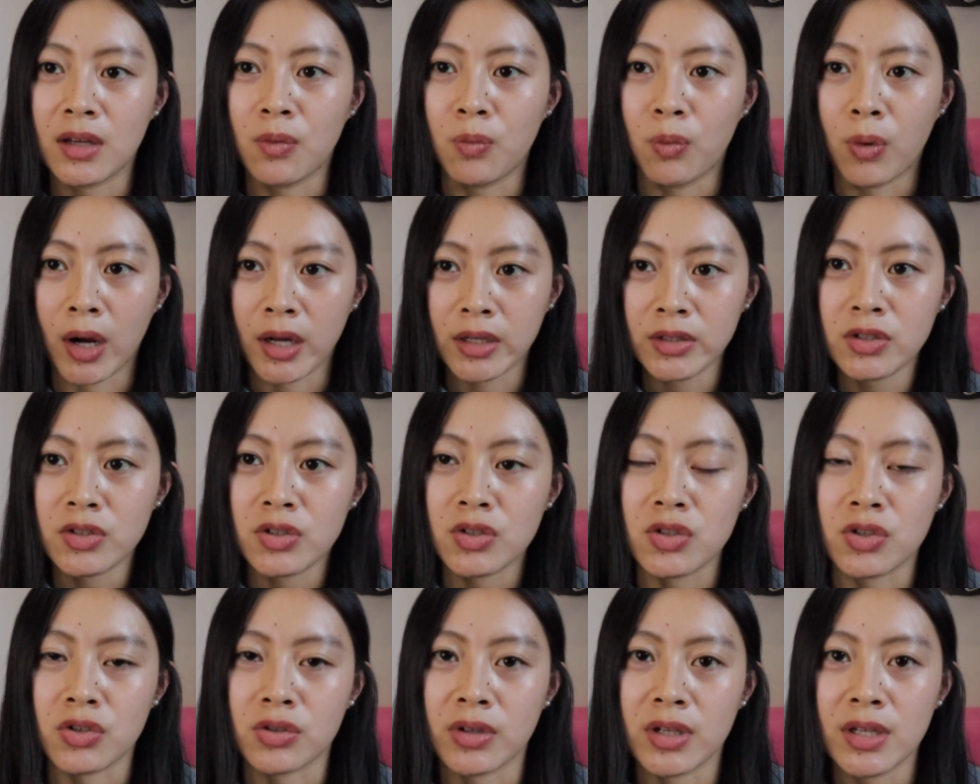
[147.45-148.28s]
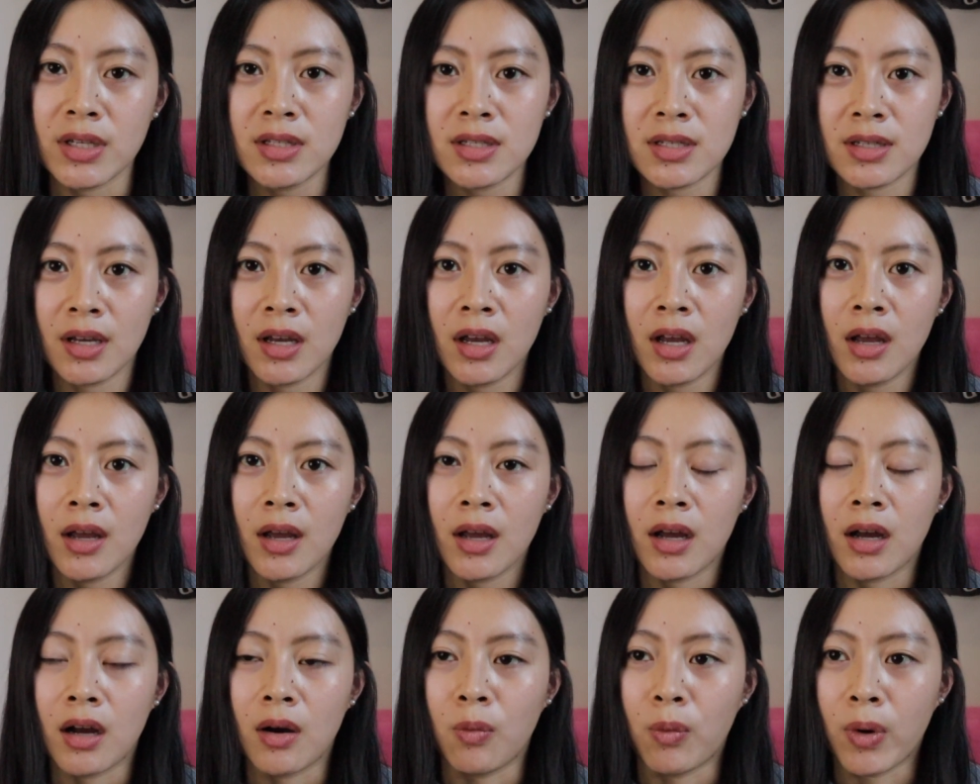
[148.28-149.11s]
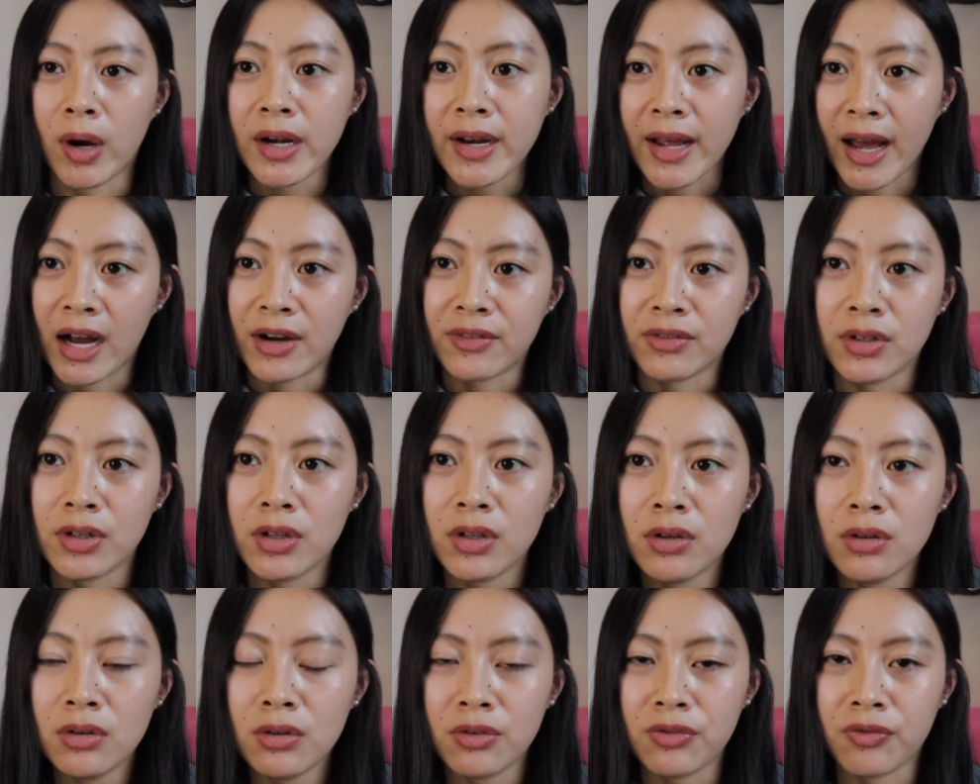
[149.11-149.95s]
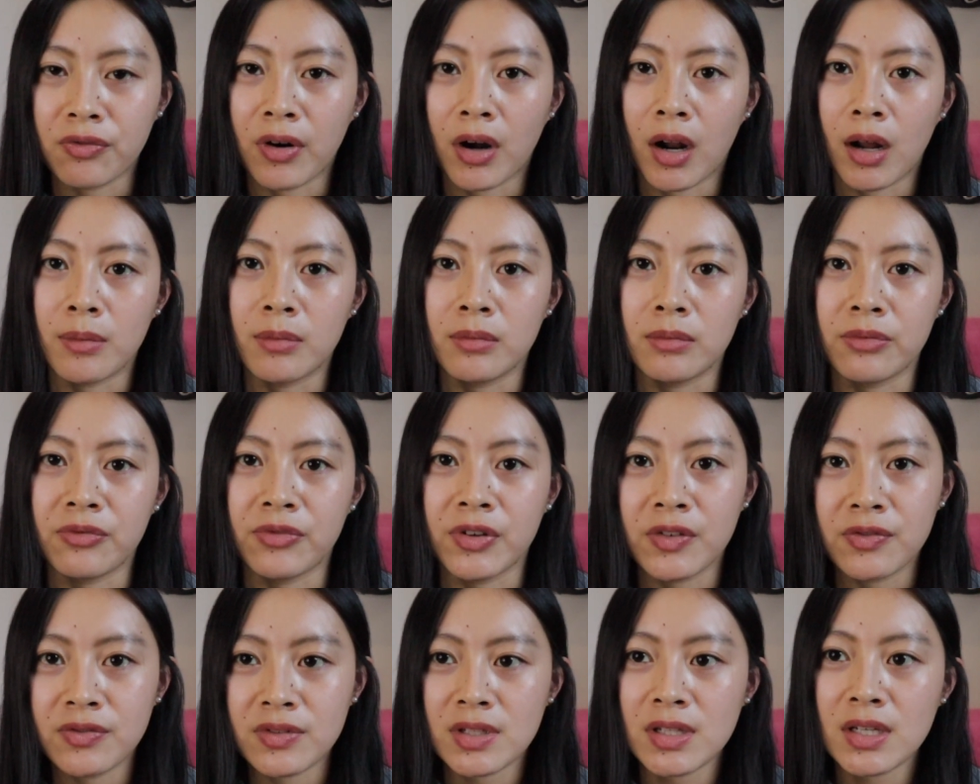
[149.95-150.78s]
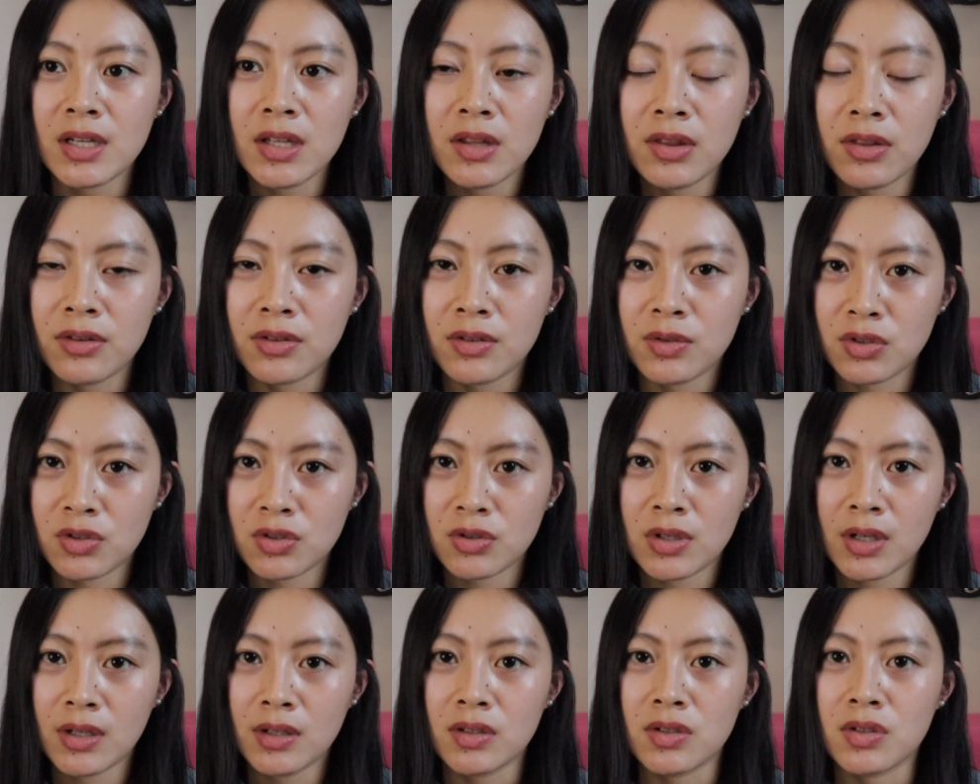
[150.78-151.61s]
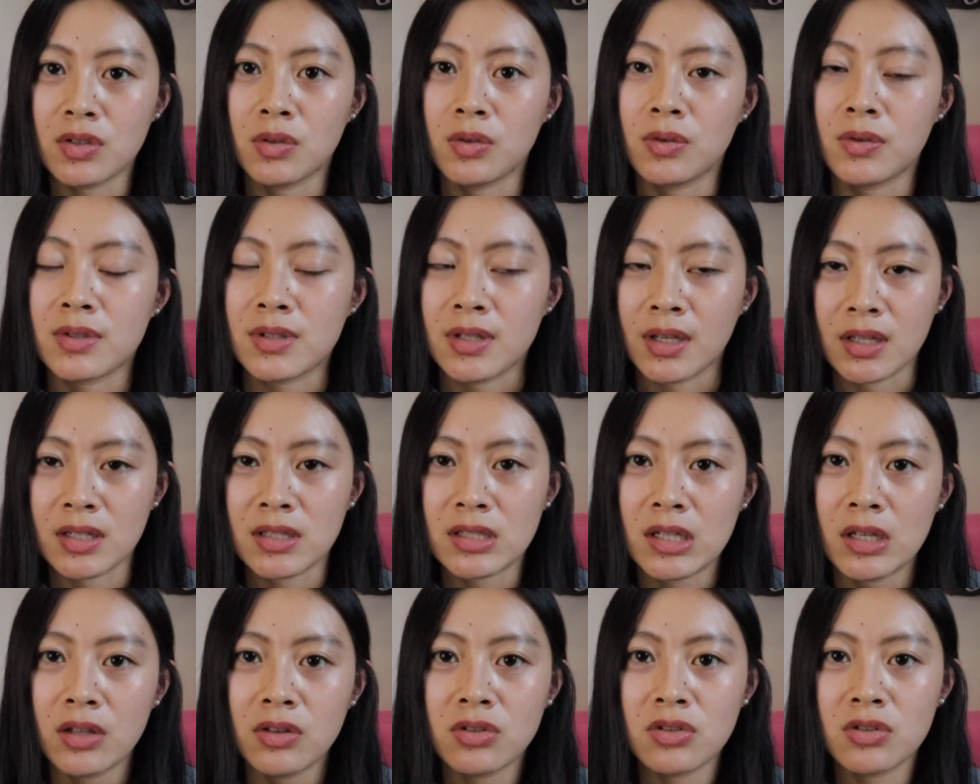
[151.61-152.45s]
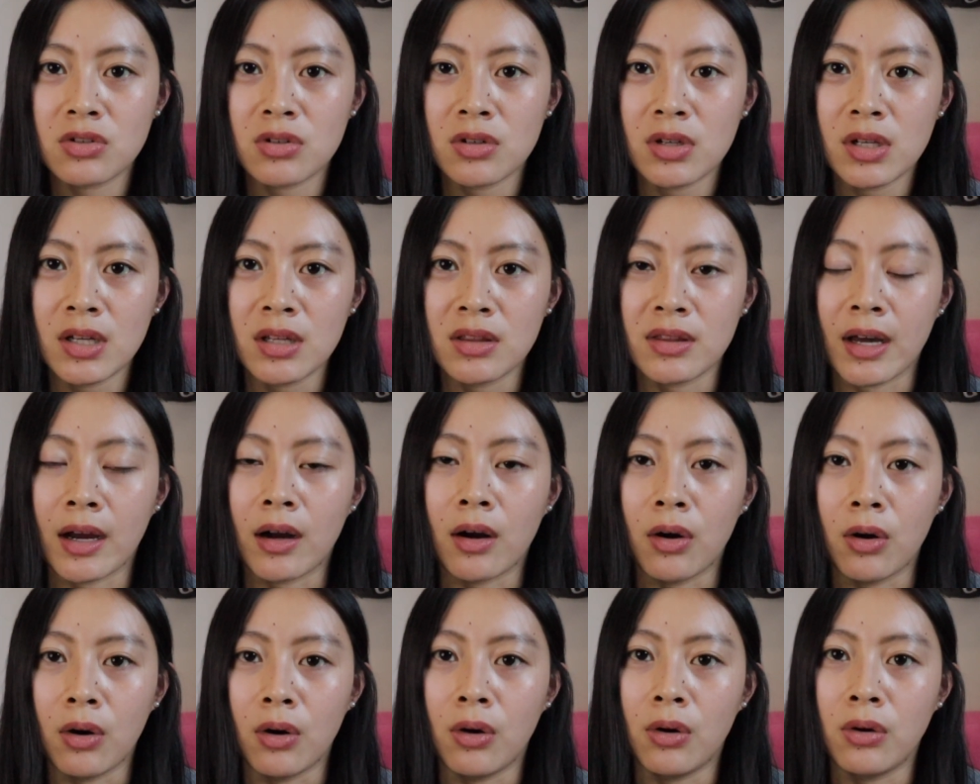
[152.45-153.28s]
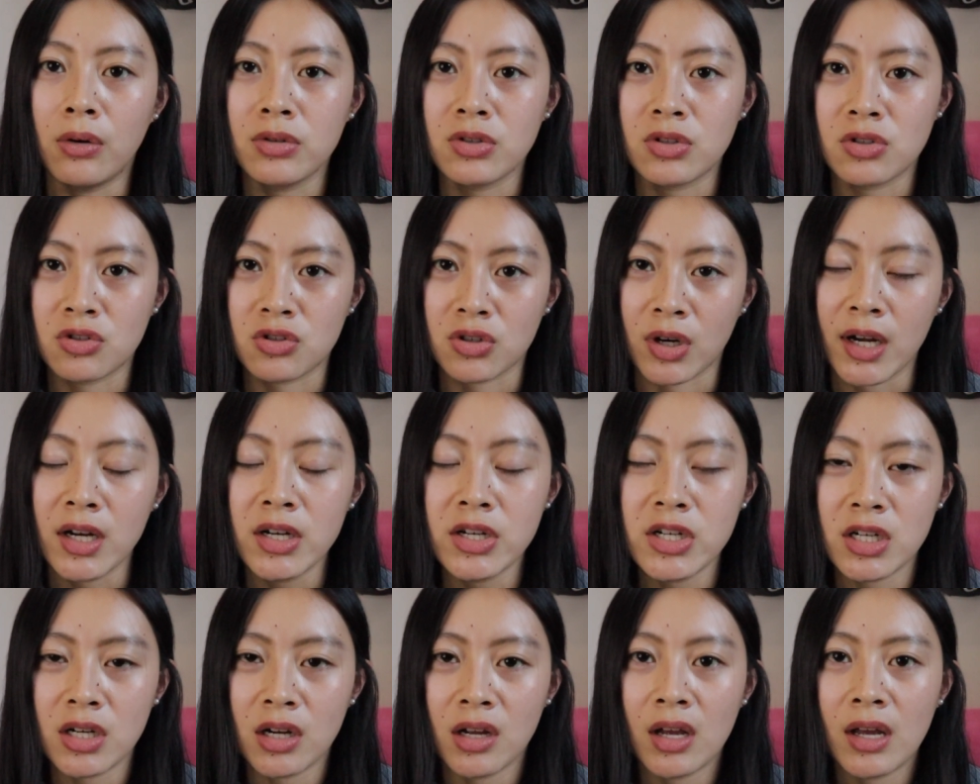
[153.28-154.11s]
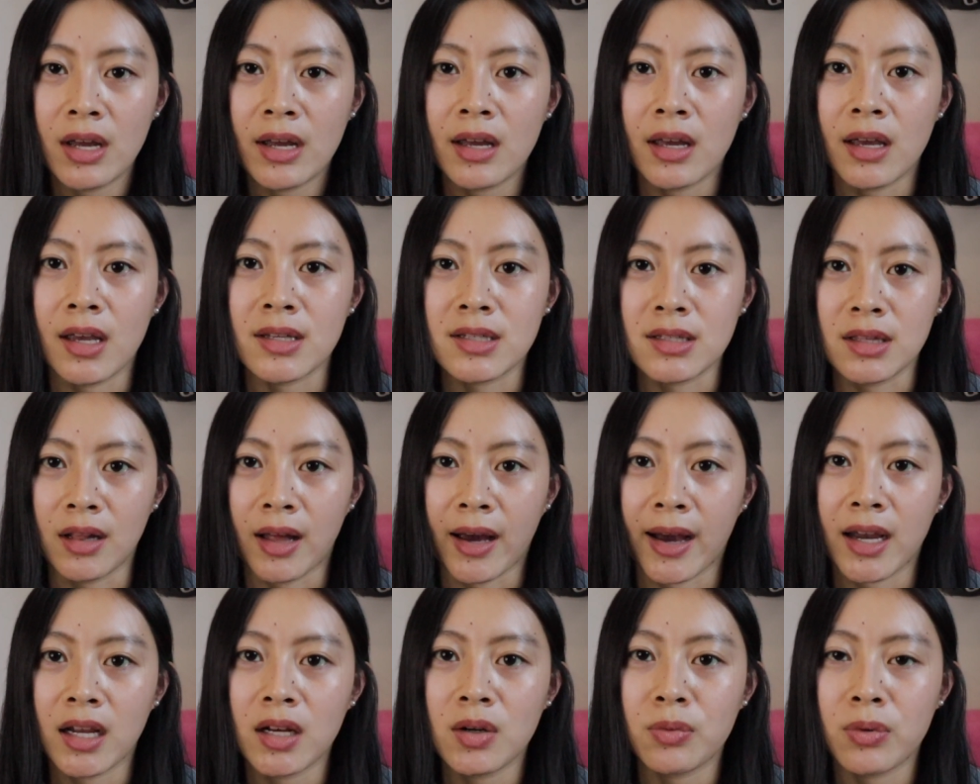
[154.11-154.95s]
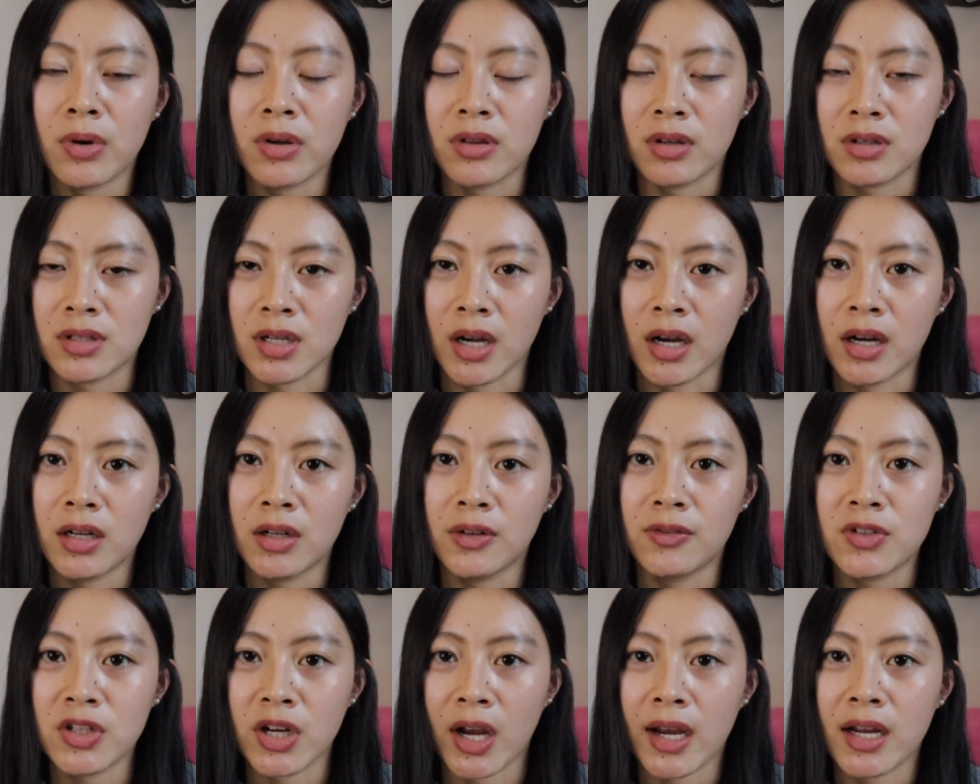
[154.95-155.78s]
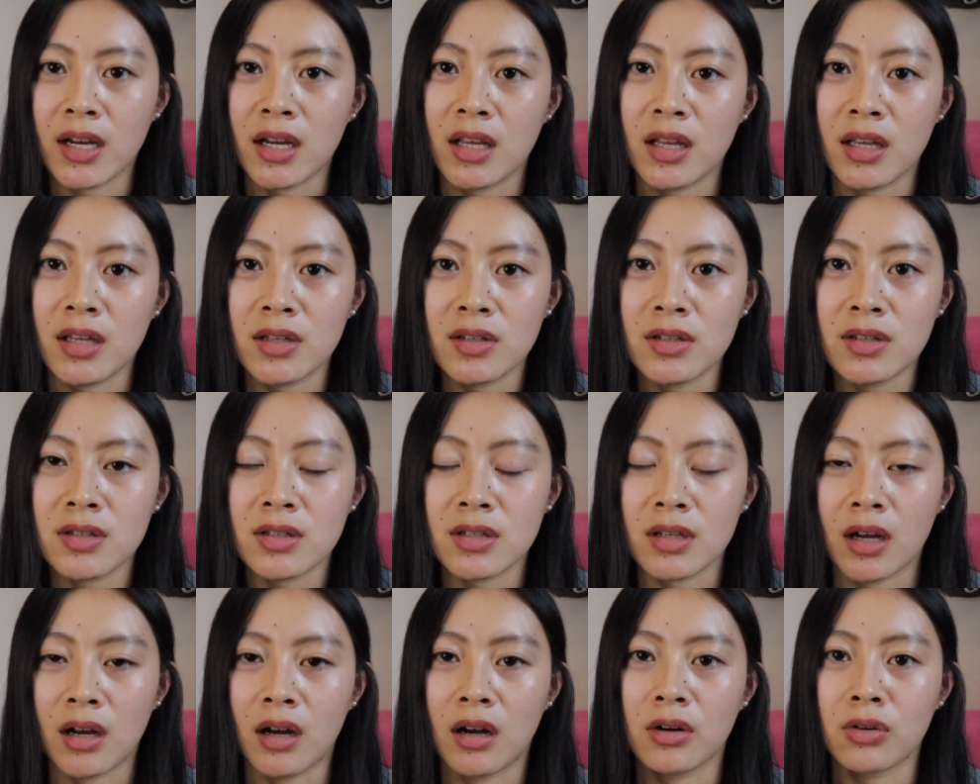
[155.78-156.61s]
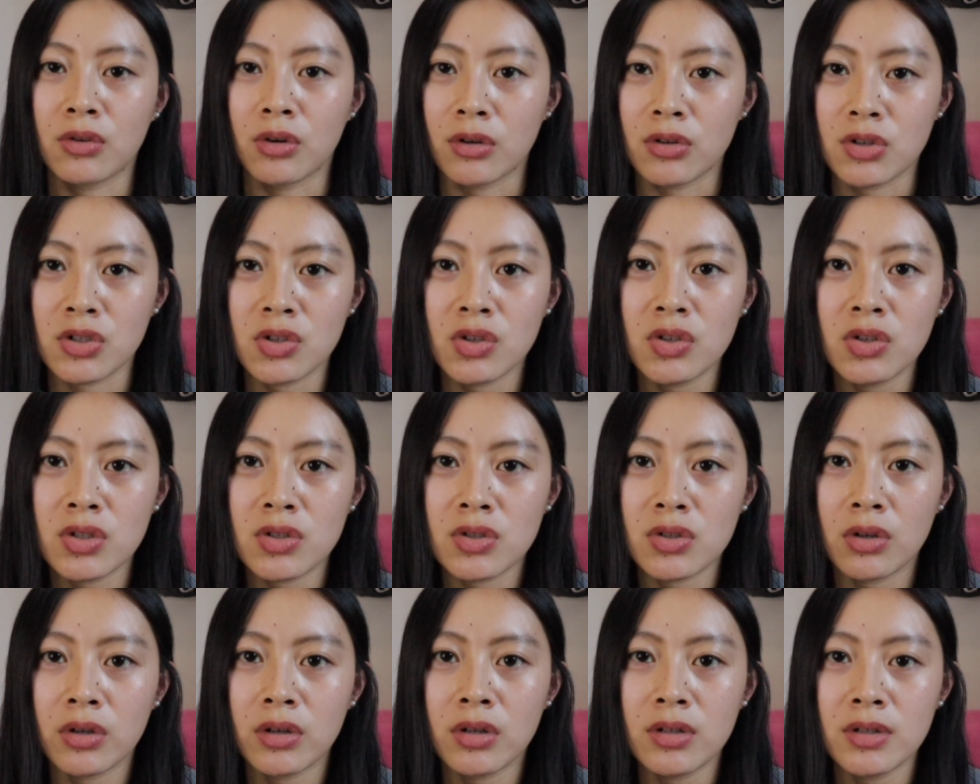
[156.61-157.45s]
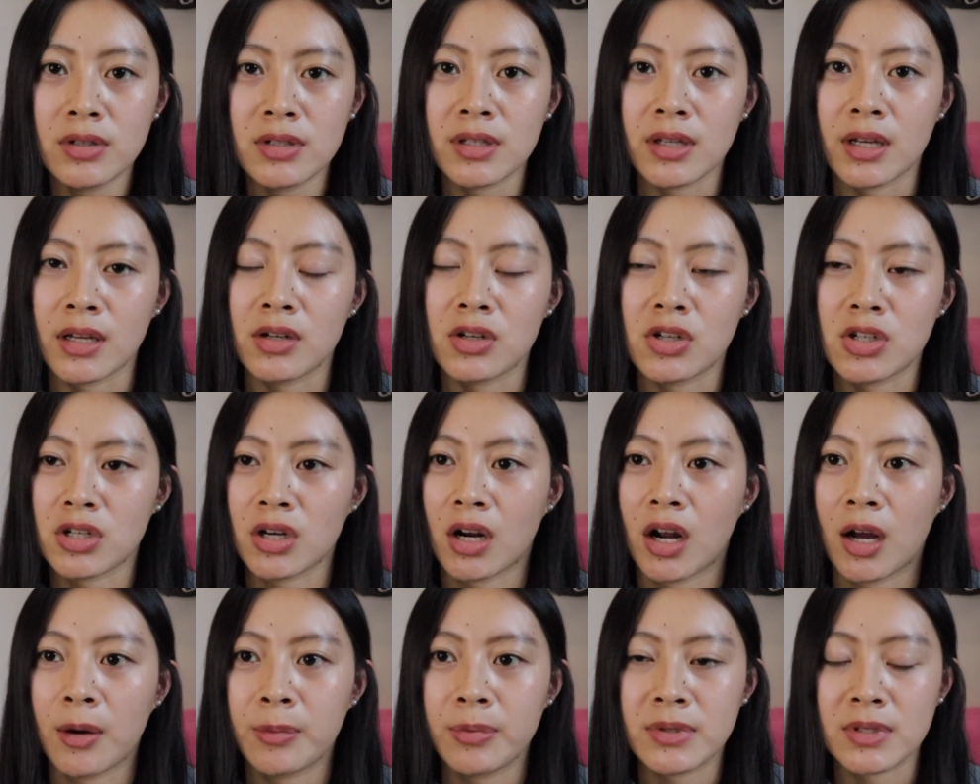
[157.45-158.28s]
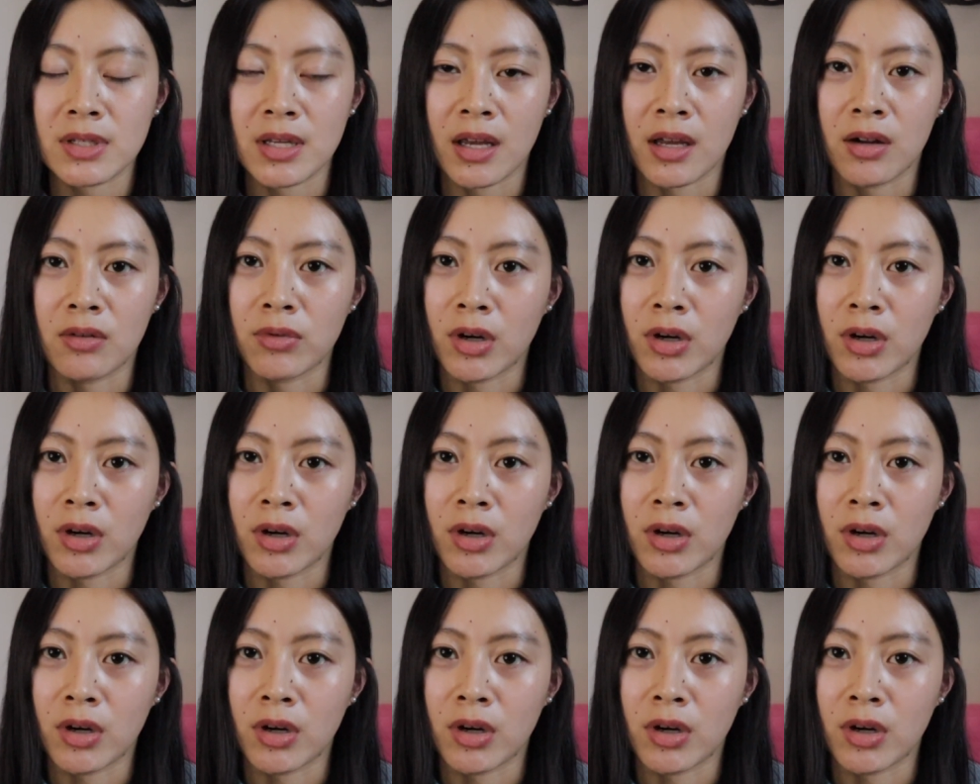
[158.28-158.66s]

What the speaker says: one street, one avenue from 50th Street to 60th Street. That whole stretch is lined with a ton of Chinese grocery stores and shops and